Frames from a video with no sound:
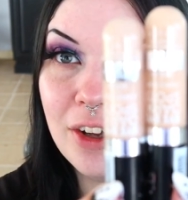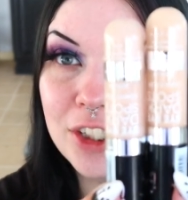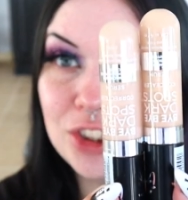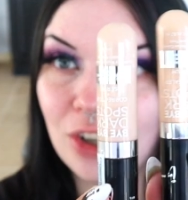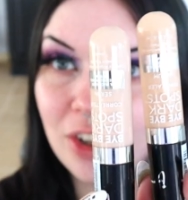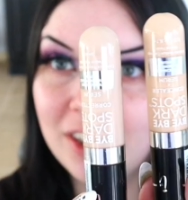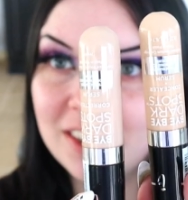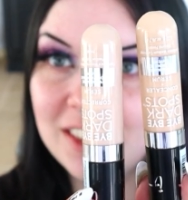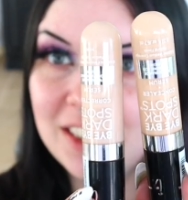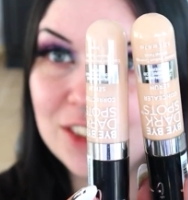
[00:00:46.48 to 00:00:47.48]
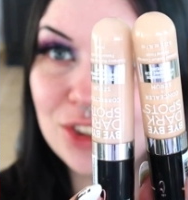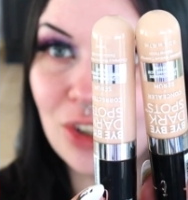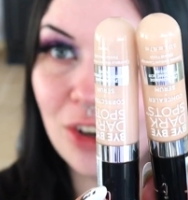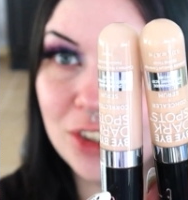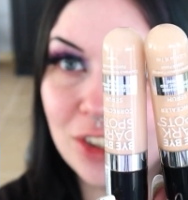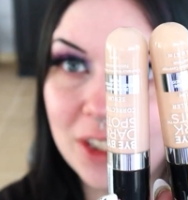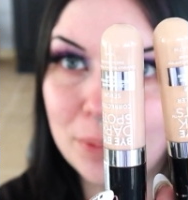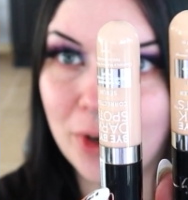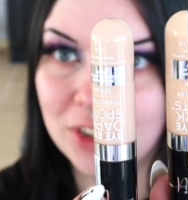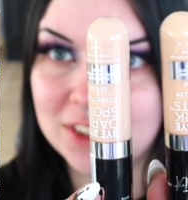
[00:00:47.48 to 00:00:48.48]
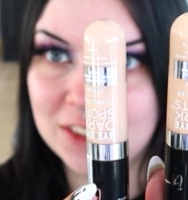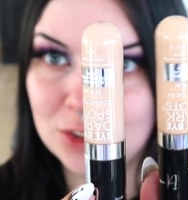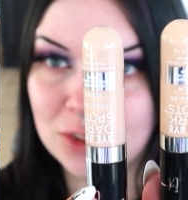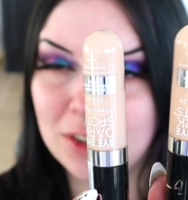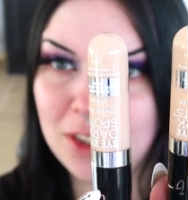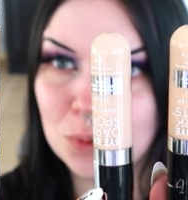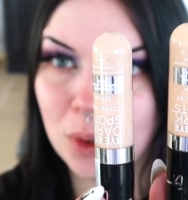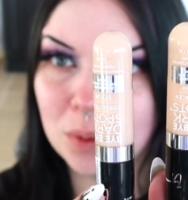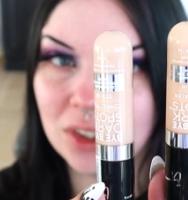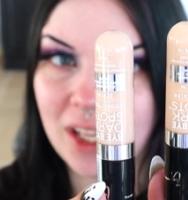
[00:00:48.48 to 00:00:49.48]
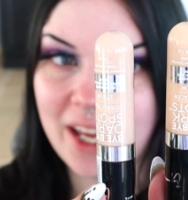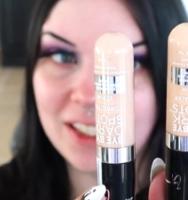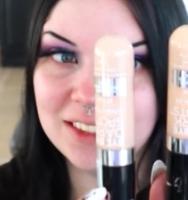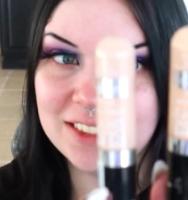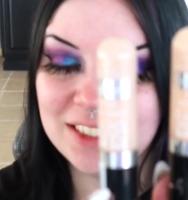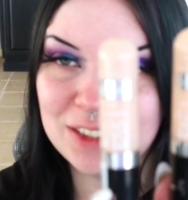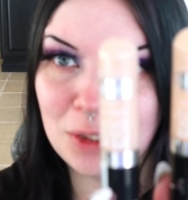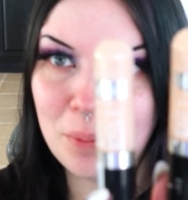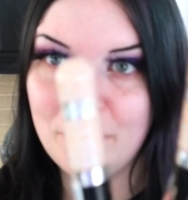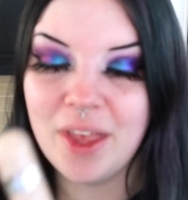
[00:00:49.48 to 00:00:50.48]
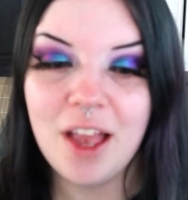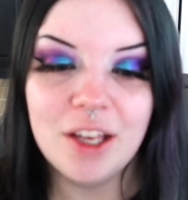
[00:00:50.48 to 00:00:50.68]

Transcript: on the chart is darker in person. So something's weird with their lighting system.